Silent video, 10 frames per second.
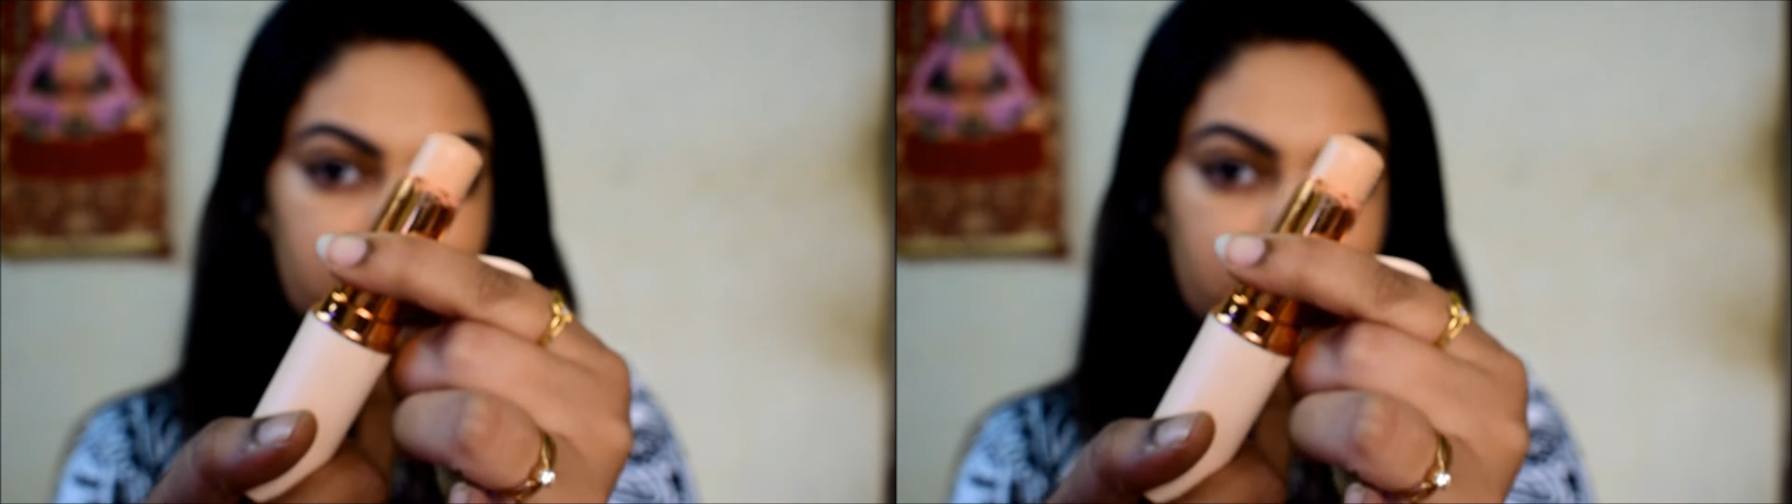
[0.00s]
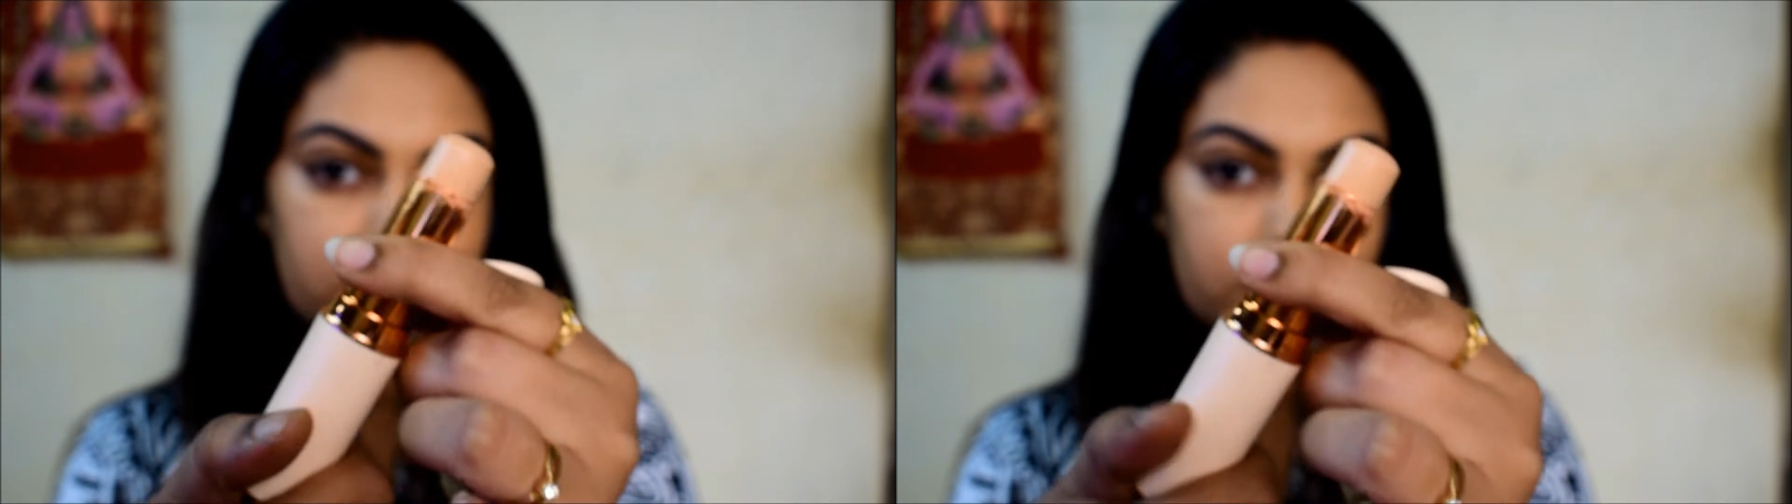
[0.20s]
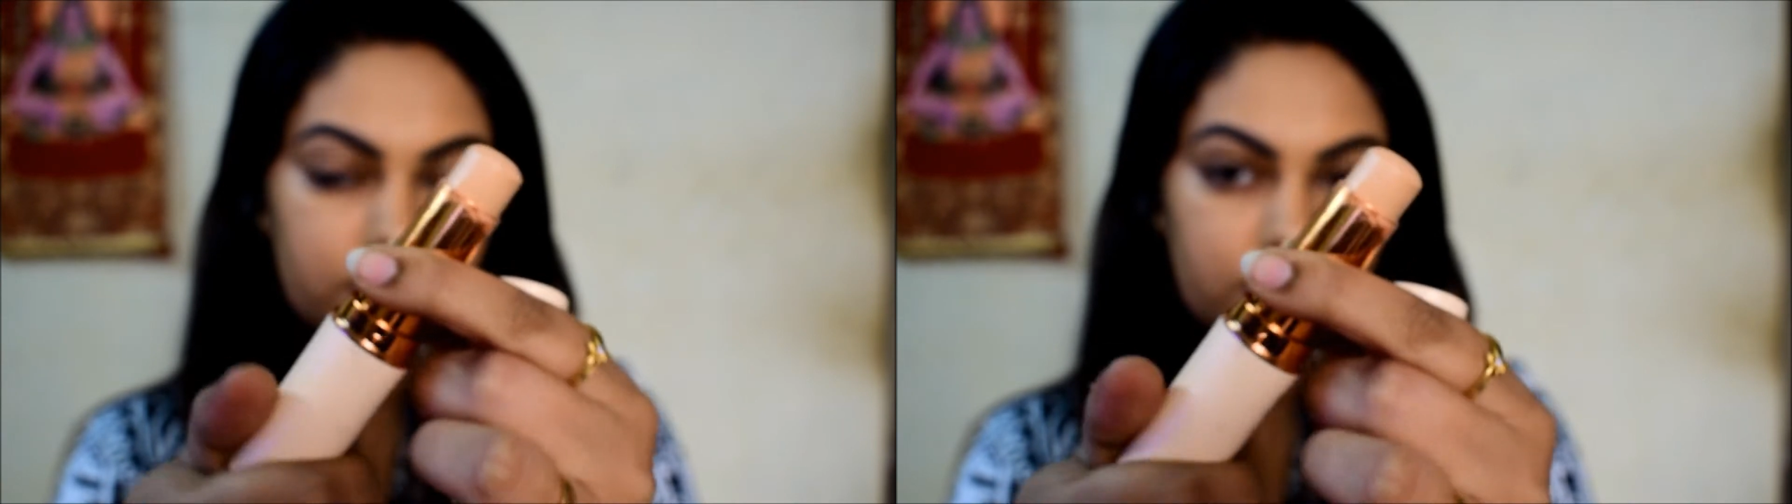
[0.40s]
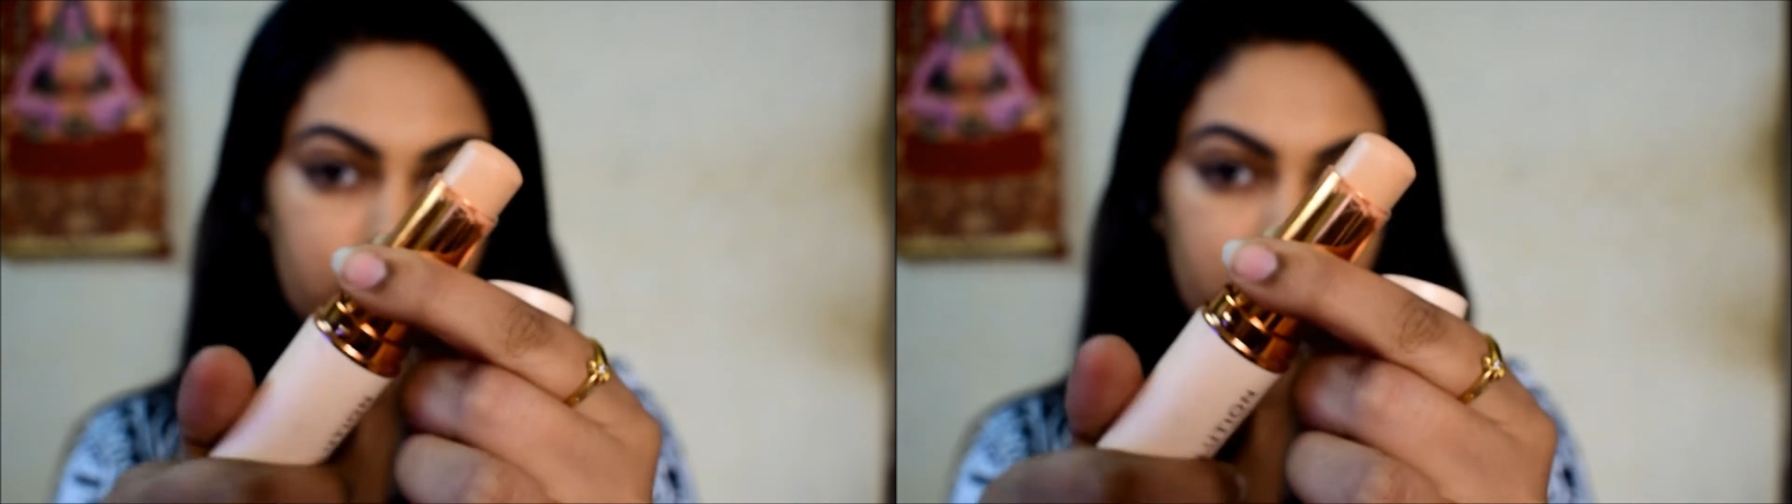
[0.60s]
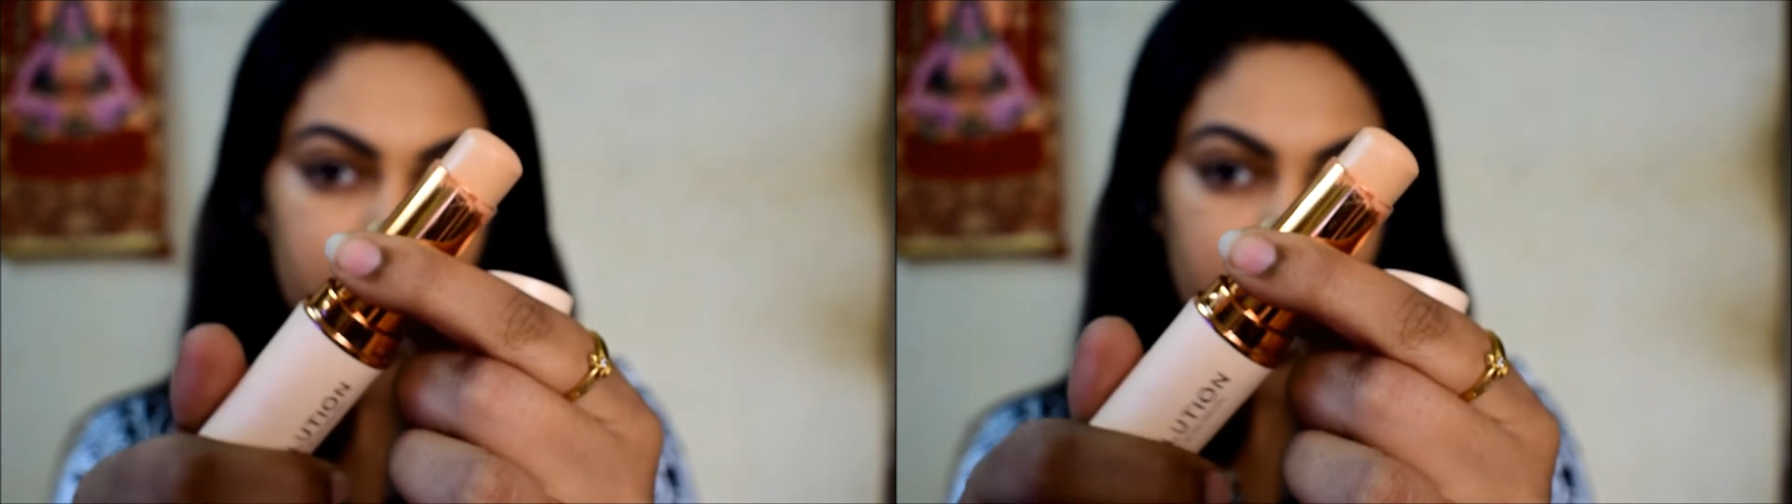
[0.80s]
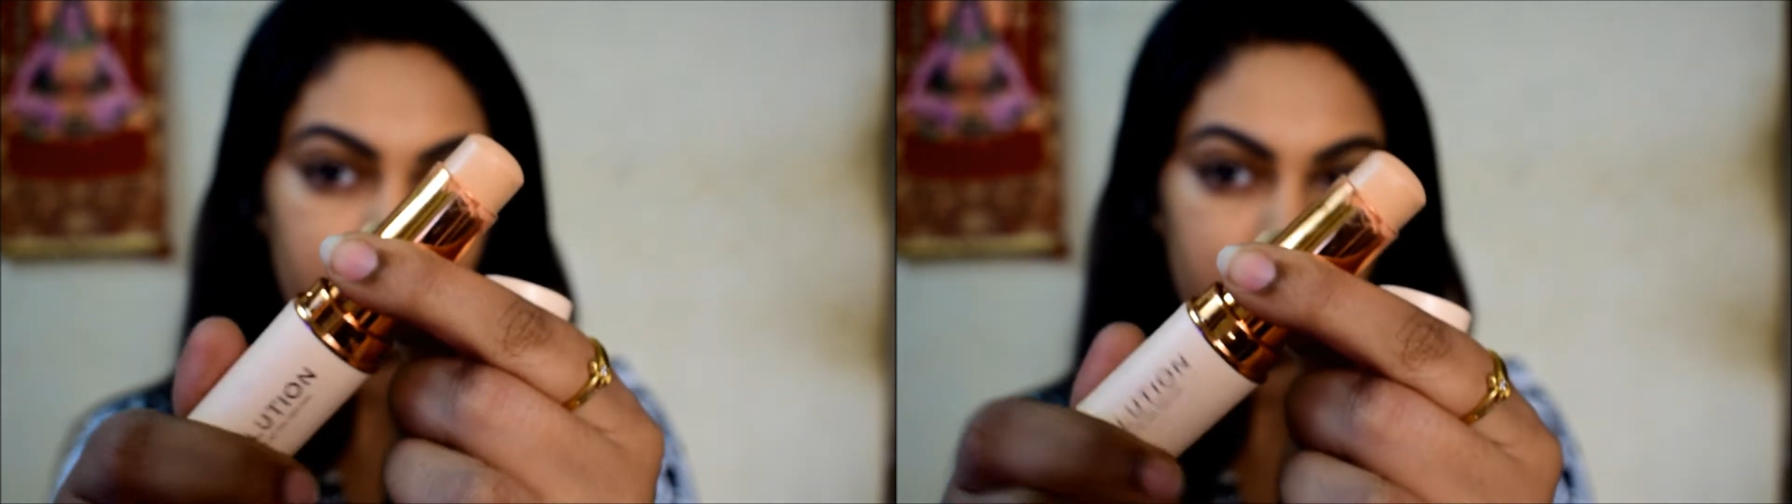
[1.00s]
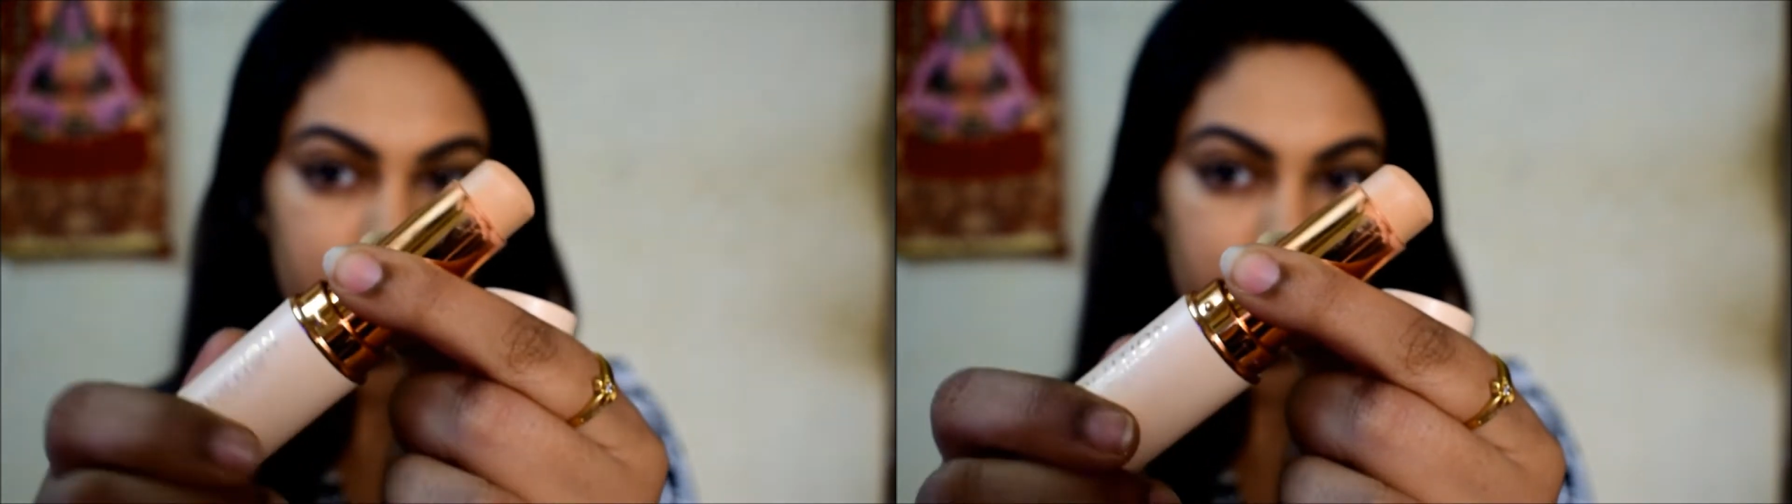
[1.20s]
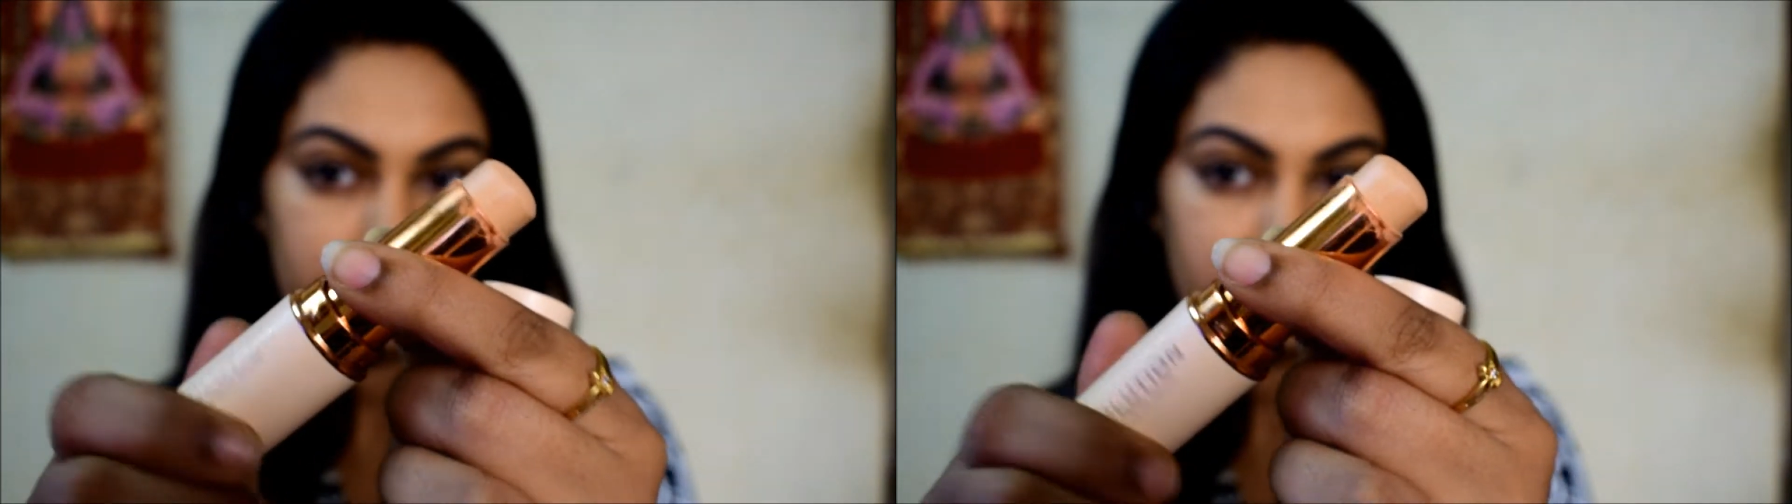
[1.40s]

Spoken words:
Makeup Revolution